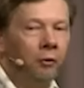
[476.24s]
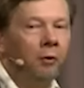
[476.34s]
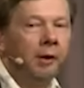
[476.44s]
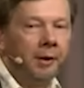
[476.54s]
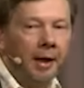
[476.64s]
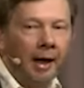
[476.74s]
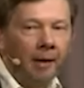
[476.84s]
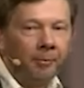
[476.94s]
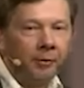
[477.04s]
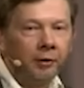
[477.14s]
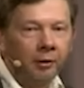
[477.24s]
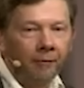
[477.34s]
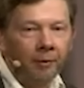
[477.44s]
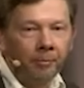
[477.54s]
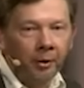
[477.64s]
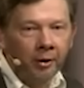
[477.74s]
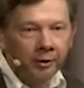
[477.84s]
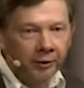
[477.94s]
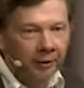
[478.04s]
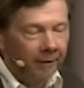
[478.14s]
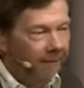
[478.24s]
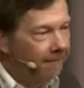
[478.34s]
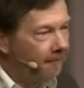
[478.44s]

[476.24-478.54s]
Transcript: only the absence of the person,